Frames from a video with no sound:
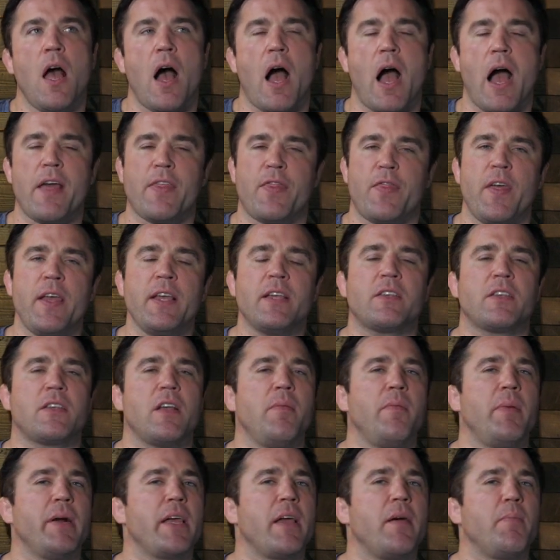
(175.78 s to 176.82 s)
I think
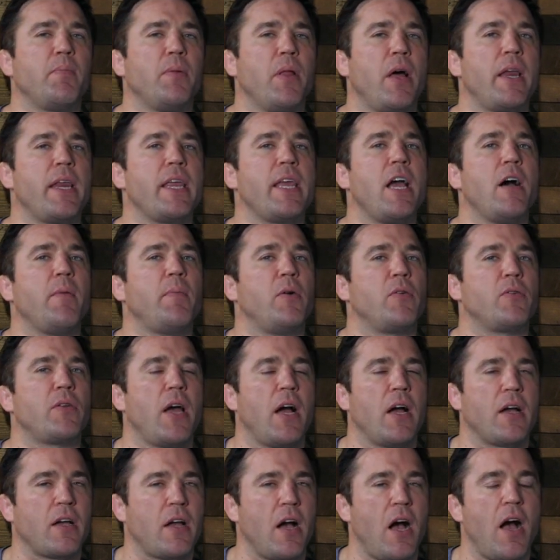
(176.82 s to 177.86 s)
somebody at
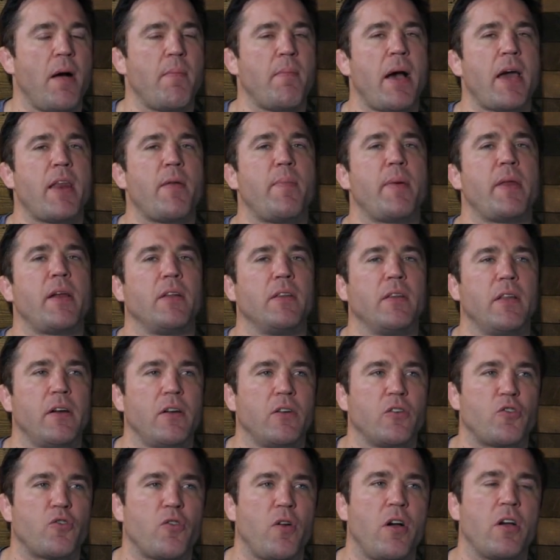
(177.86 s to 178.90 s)
bloodyelbow.com might have been a
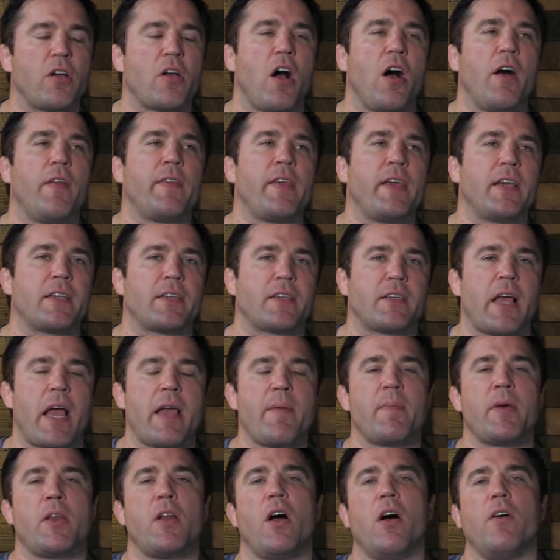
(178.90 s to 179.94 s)
little drunk on the
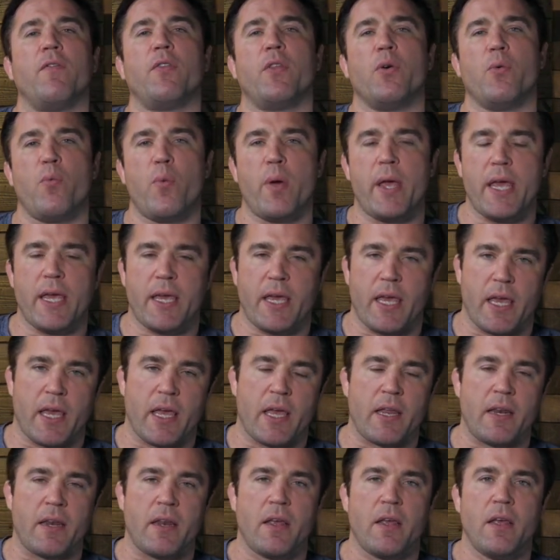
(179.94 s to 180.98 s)
excitement of the
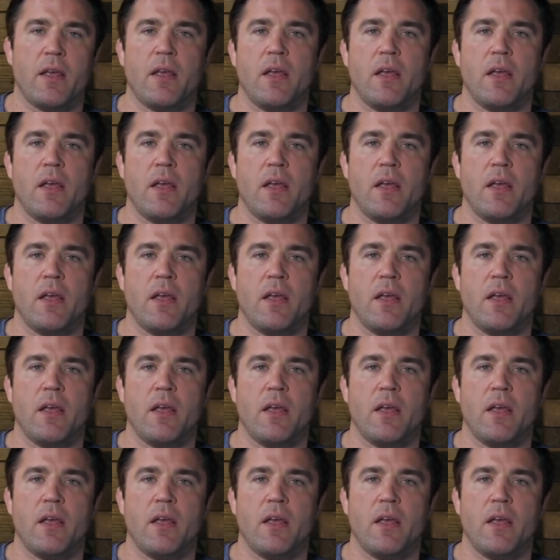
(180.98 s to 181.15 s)
weekend